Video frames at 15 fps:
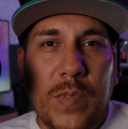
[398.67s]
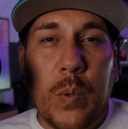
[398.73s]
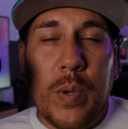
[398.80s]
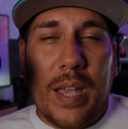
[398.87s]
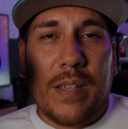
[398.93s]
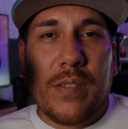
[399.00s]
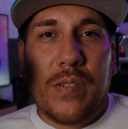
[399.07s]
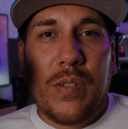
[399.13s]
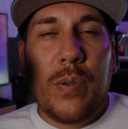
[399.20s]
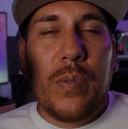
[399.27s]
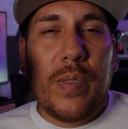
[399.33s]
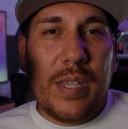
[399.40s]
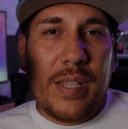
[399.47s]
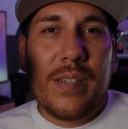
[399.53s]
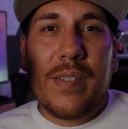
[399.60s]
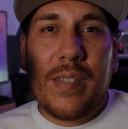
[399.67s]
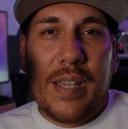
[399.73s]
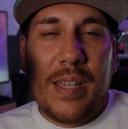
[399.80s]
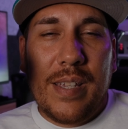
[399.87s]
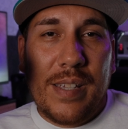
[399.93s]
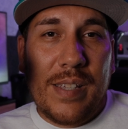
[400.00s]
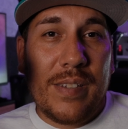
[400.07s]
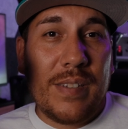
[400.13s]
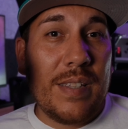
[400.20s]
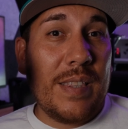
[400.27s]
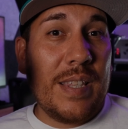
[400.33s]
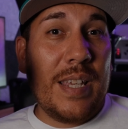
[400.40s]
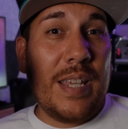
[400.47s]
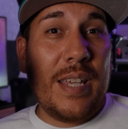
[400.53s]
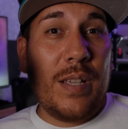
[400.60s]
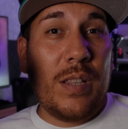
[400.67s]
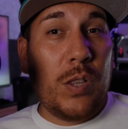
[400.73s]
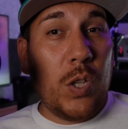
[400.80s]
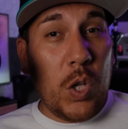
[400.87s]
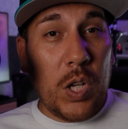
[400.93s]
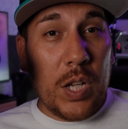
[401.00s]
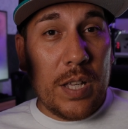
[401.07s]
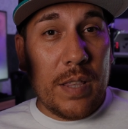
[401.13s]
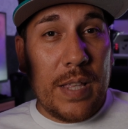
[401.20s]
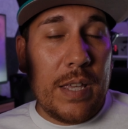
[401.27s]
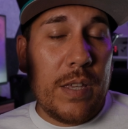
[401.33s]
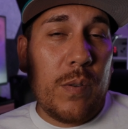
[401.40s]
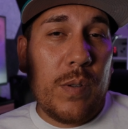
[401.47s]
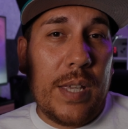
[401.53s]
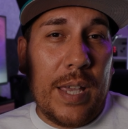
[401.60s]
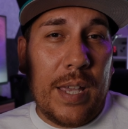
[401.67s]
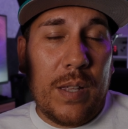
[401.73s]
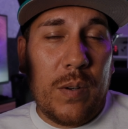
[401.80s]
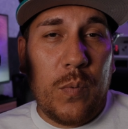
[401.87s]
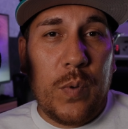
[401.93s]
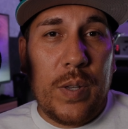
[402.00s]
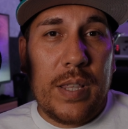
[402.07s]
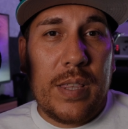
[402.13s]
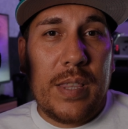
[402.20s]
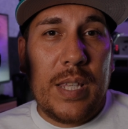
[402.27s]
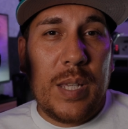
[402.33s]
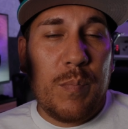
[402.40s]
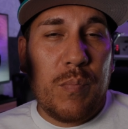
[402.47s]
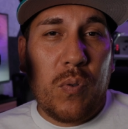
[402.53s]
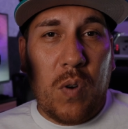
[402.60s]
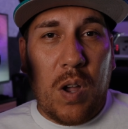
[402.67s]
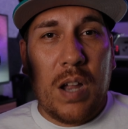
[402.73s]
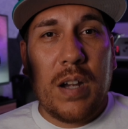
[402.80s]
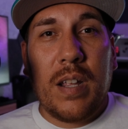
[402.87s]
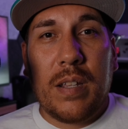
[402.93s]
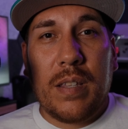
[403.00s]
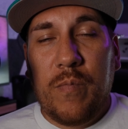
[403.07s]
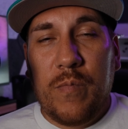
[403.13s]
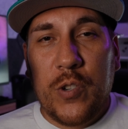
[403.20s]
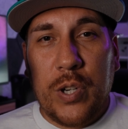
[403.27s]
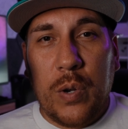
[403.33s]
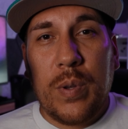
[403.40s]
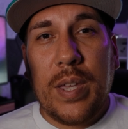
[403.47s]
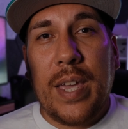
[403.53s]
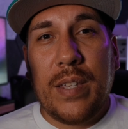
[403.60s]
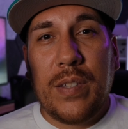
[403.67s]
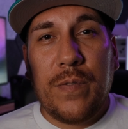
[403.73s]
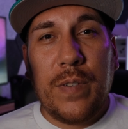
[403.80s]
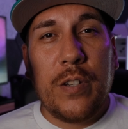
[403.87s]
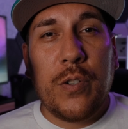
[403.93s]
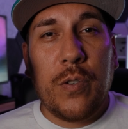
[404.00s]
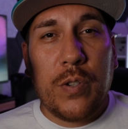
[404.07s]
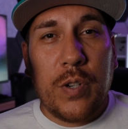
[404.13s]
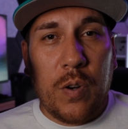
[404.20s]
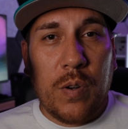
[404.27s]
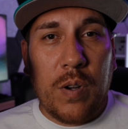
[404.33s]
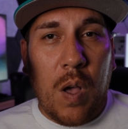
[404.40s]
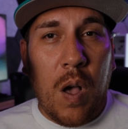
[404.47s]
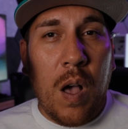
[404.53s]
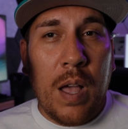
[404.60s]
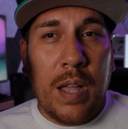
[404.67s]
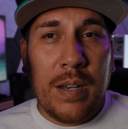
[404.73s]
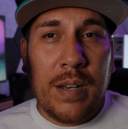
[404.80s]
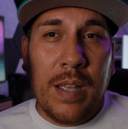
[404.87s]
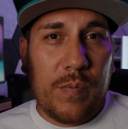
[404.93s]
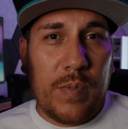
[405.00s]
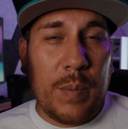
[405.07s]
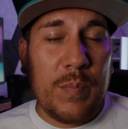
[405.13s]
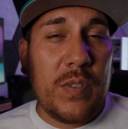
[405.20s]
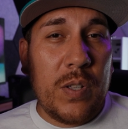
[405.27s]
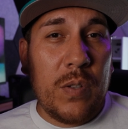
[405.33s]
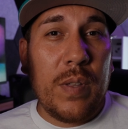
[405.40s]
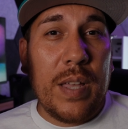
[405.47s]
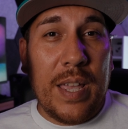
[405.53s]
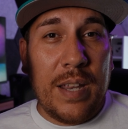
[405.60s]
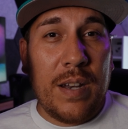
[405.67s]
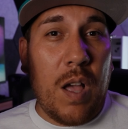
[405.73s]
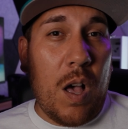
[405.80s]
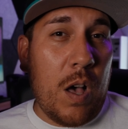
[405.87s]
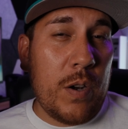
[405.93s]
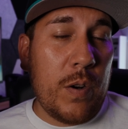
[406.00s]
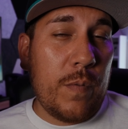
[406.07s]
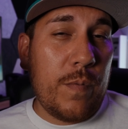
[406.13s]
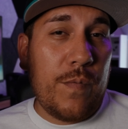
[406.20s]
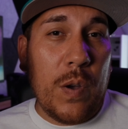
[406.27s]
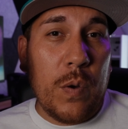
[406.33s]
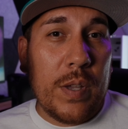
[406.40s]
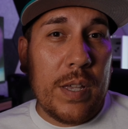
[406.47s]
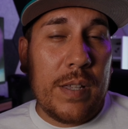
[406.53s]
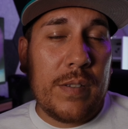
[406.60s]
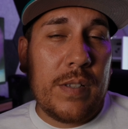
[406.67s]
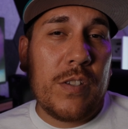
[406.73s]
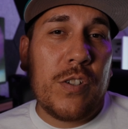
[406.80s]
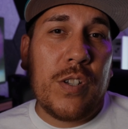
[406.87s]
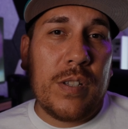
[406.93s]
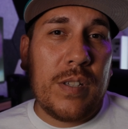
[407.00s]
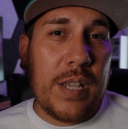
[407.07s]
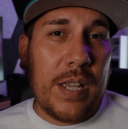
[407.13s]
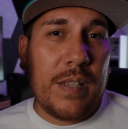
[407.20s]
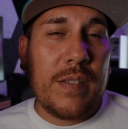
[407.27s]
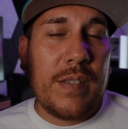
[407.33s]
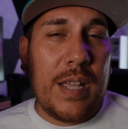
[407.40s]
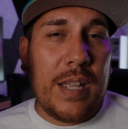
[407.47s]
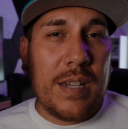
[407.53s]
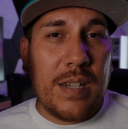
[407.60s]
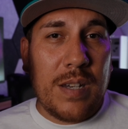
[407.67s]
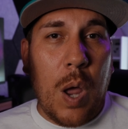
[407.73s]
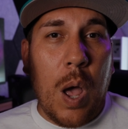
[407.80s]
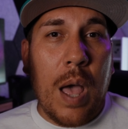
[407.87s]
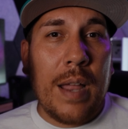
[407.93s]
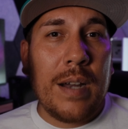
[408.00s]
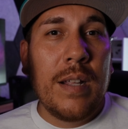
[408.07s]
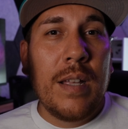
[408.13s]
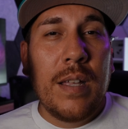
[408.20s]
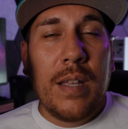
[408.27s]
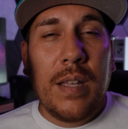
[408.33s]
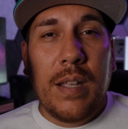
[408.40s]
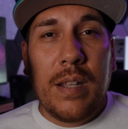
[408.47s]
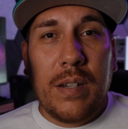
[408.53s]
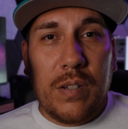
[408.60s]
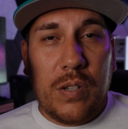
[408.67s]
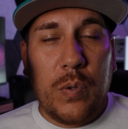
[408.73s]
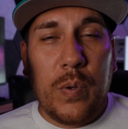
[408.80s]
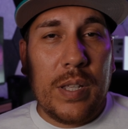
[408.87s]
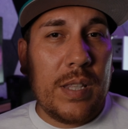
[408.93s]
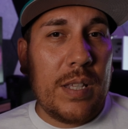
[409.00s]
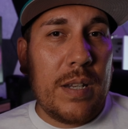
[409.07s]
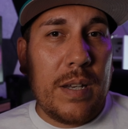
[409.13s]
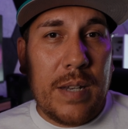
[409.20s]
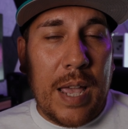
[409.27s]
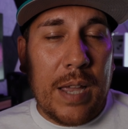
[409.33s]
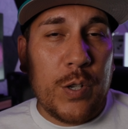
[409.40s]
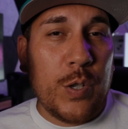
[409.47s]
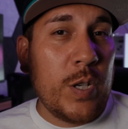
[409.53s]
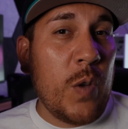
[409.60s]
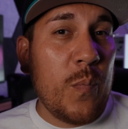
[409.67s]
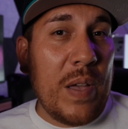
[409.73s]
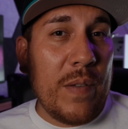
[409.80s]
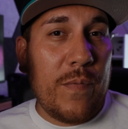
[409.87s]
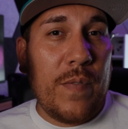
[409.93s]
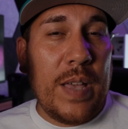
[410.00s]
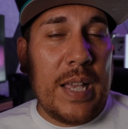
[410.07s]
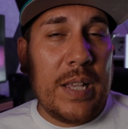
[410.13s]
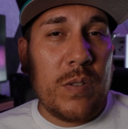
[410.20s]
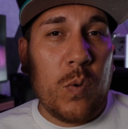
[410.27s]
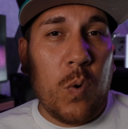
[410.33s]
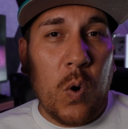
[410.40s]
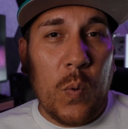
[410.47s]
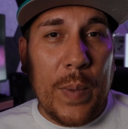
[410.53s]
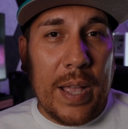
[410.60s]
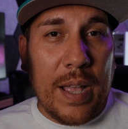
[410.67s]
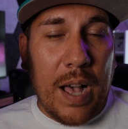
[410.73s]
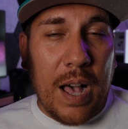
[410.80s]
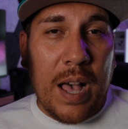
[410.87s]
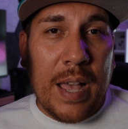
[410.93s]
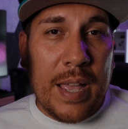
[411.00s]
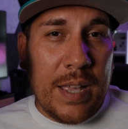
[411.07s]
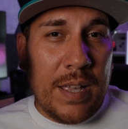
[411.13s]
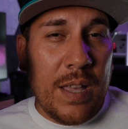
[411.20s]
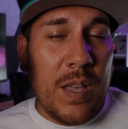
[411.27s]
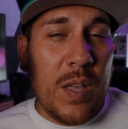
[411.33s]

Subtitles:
Okay, so this is the look that you get with the product showcase feature turned on. I'm still in autofocus. It's just like I said, not doing the detection of my face or my eye.